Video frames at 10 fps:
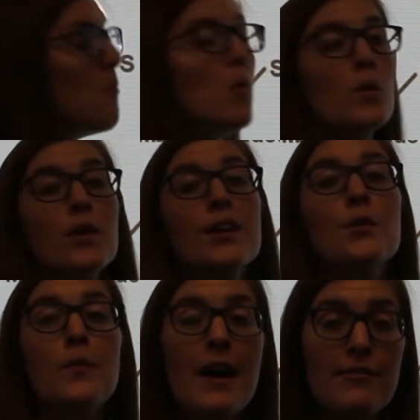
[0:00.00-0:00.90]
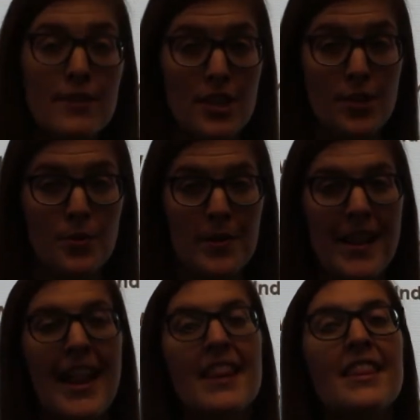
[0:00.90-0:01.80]
more in revenue
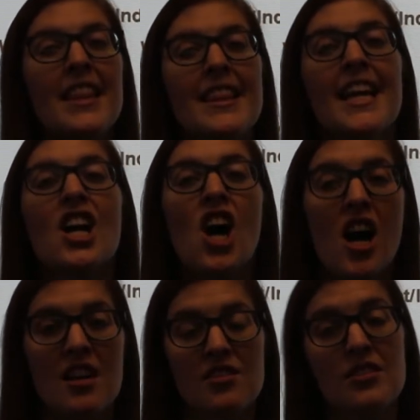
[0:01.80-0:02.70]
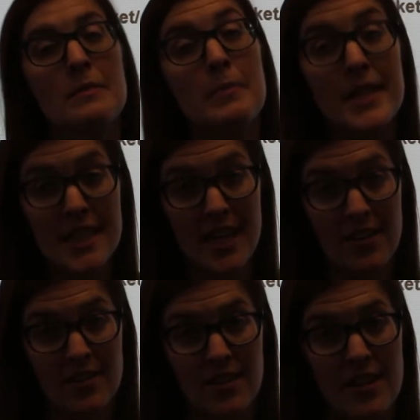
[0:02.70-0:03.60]
than they cost to be
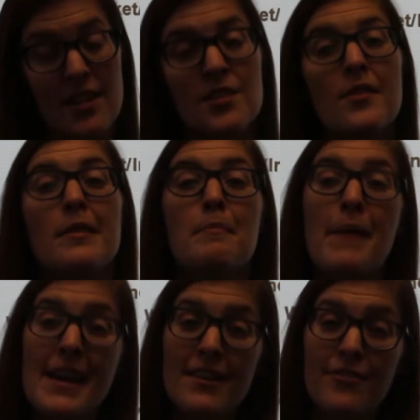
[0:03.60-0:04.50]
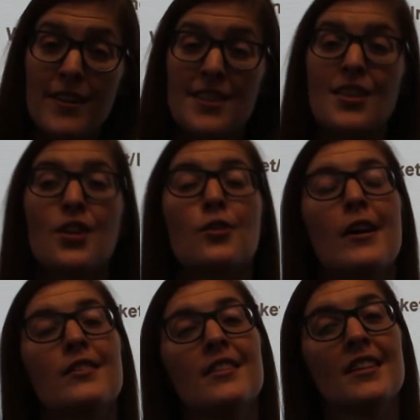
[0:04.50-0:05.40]
there. So the benefits are
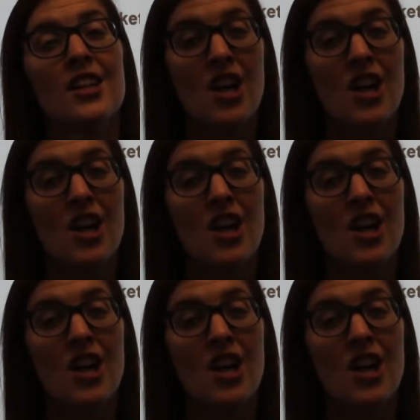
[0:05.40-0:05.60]
greater than the